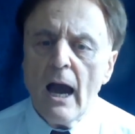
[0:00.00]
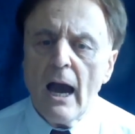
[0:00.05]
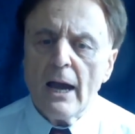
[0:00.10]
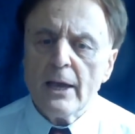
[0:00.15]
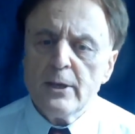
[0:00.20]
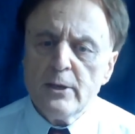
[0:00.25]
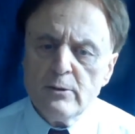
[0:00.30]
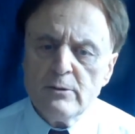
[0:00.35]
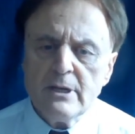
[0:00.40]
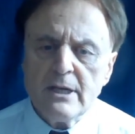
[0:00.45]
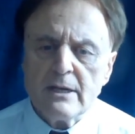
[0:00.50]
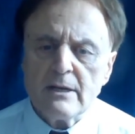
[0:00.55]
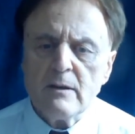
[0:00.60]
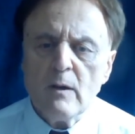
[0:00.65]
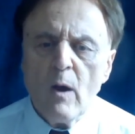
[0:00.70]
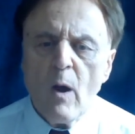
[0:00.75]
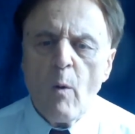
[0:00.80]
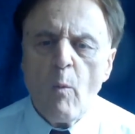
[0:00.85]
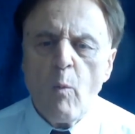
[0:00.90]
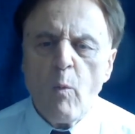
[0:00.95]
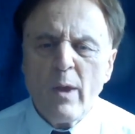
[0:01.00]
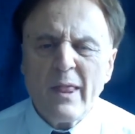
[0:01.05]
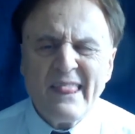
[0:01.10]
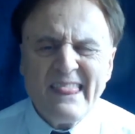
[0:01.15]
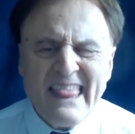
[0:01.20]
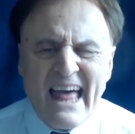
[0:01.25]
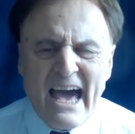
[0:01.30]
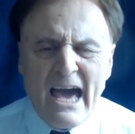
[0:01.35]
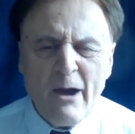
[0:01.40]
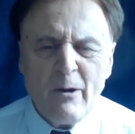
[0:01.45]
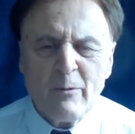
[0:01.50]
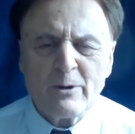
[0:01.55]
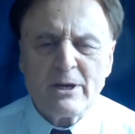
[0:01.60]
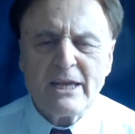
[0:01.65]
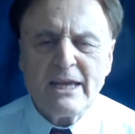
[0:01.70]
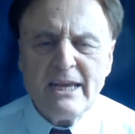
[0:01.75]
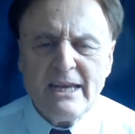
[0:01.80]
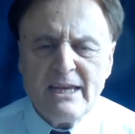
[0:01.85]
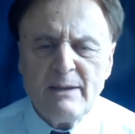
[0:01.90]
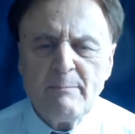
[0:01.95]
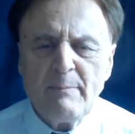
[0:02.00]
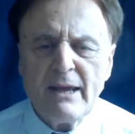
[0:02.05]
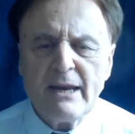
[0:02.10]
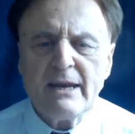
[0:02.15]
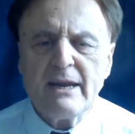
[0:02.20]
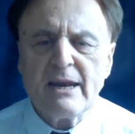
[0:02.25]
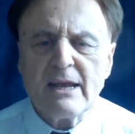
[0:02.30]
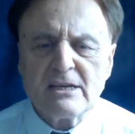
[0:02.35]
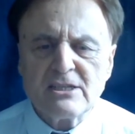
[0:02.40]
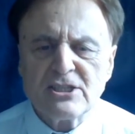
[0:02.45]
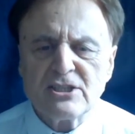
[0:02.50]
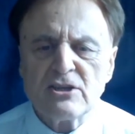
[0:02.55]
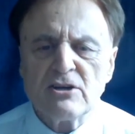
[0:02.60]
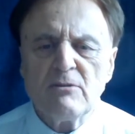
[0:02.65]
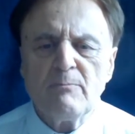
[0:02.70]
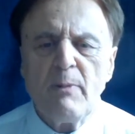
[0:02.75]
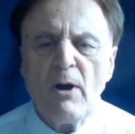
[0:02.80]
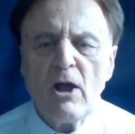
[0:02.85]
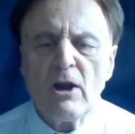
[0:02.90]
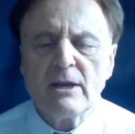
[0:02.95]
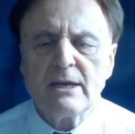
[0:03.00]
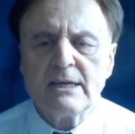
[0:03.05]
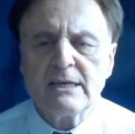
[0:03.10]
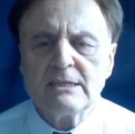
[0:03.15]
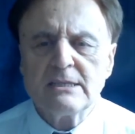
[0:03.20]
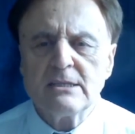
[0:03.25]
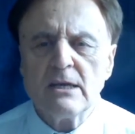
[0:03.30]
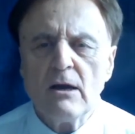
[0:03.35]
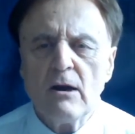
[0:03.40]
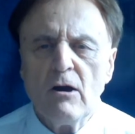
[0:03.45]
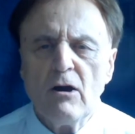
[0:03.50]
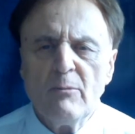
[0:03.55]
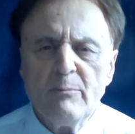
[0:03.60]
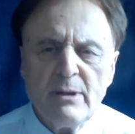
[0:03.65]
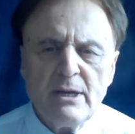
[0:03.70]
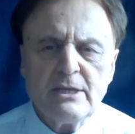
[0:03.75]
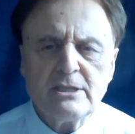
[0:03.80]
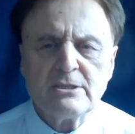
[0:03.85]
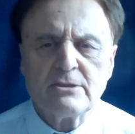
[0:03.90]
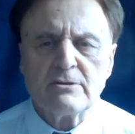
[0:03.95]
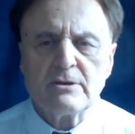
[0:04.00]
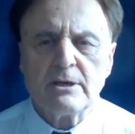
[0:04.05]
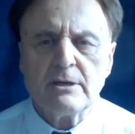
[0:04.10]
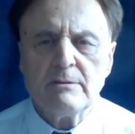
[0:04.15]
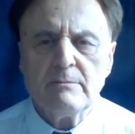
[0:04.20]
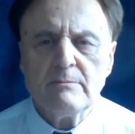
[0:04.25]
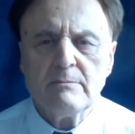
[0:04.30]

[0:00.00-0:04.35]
A union without independent external politics or military.